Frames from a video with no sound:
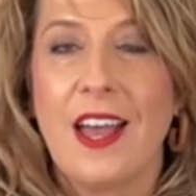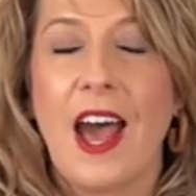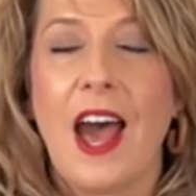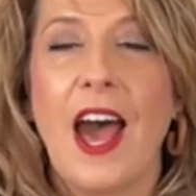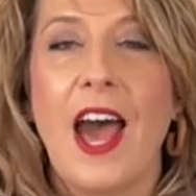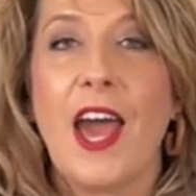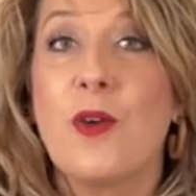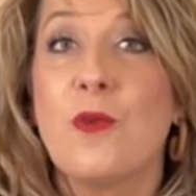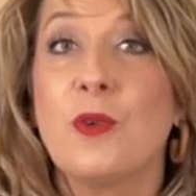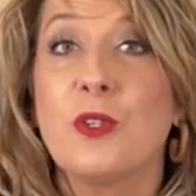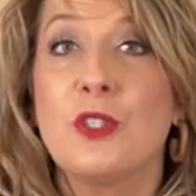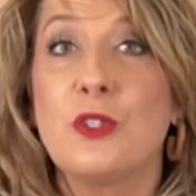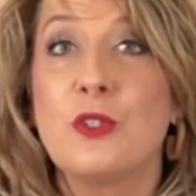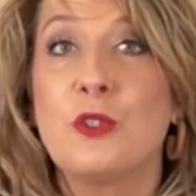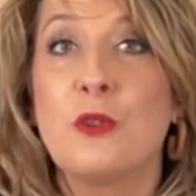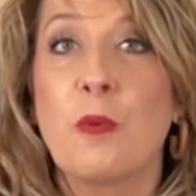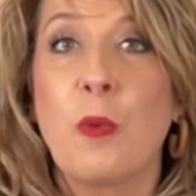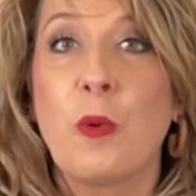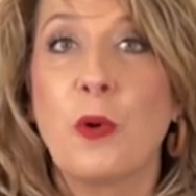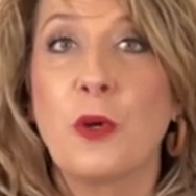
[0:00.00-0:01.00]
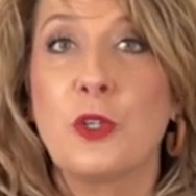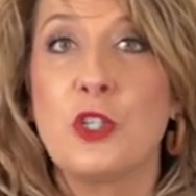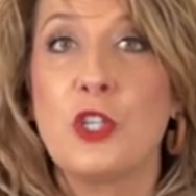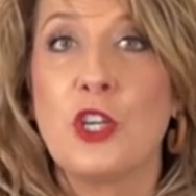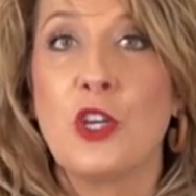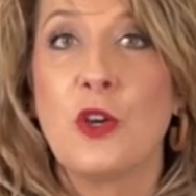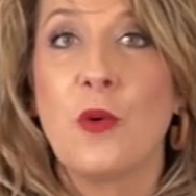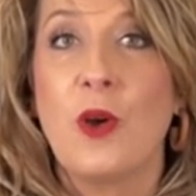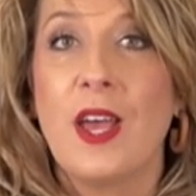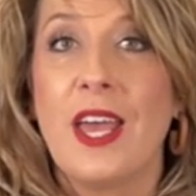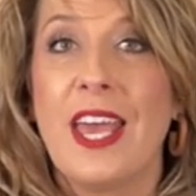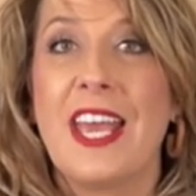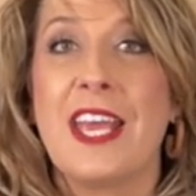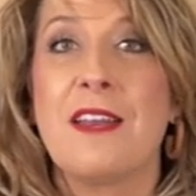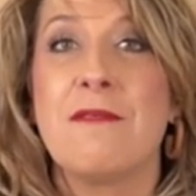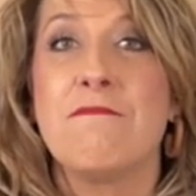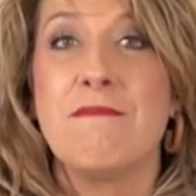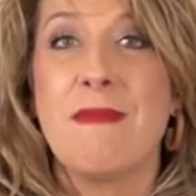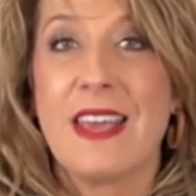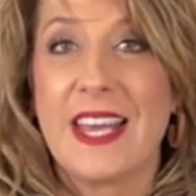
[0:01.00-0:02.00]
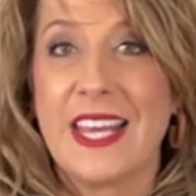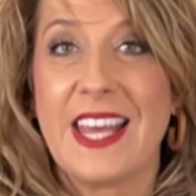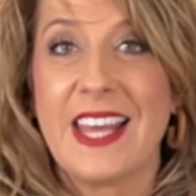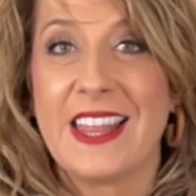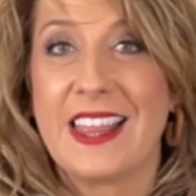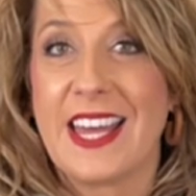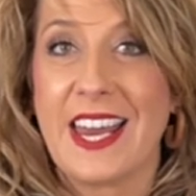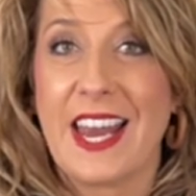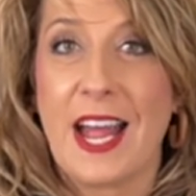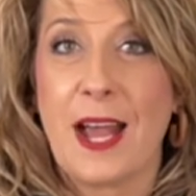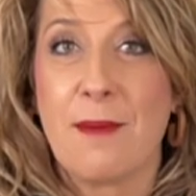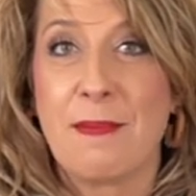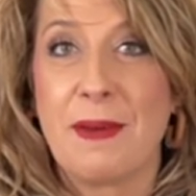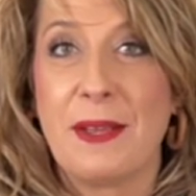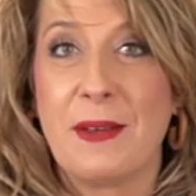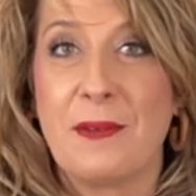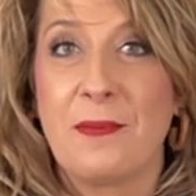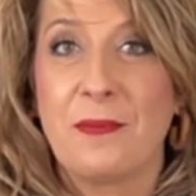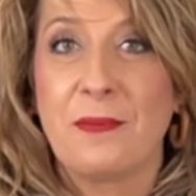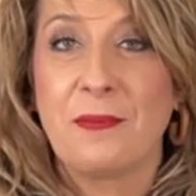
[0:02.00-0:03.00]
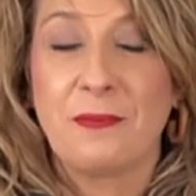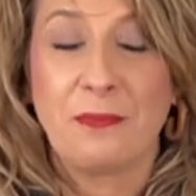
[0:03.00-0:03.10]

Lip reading: I want to support you in making that happen.